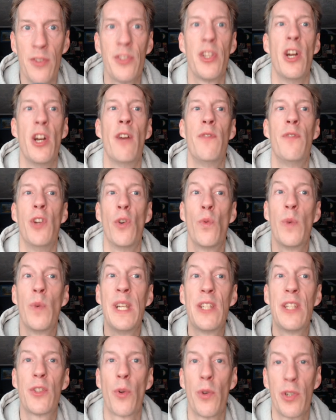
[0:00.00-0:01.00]
of your
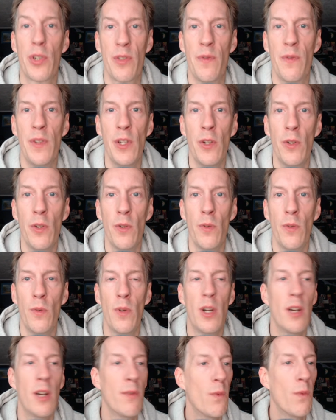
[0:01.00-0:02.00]
resource view
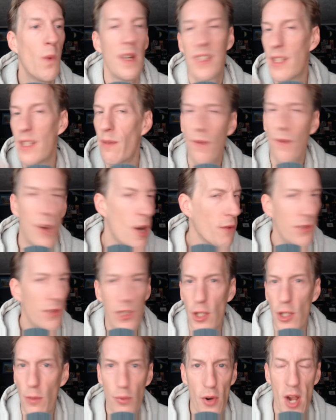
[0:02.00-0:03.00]
of what's involved in
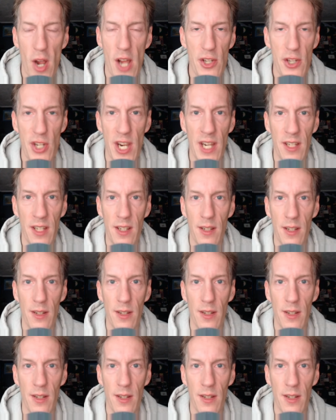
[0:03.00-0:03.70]
your project